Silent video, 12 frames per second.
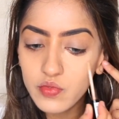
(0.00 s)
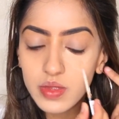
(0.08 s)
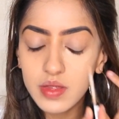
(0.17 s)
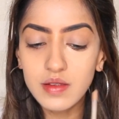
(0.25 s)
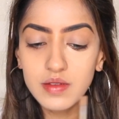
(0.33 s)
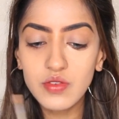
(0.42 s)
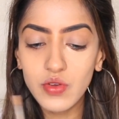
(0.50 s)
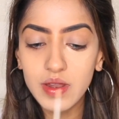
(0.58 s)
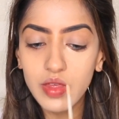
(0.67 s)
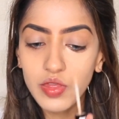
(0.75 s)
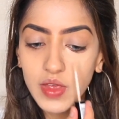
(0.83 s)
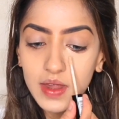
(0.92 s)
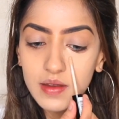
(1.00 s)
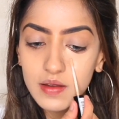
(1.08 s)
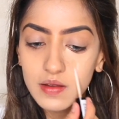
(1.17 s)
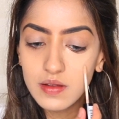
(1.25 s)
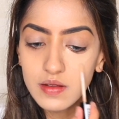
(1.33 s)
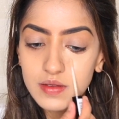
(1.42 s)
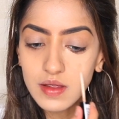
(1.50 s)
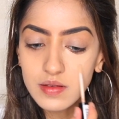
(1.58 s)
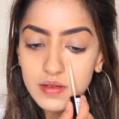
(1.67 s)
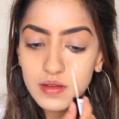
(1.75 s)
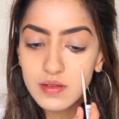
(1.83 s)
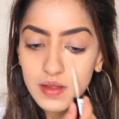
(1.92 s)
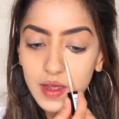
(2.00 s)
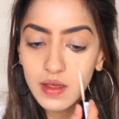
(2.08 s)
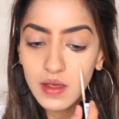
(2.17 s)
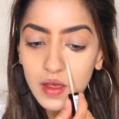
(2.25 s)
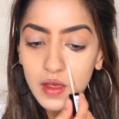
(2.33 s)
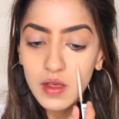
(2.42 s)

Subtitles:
This is very thin in consistency,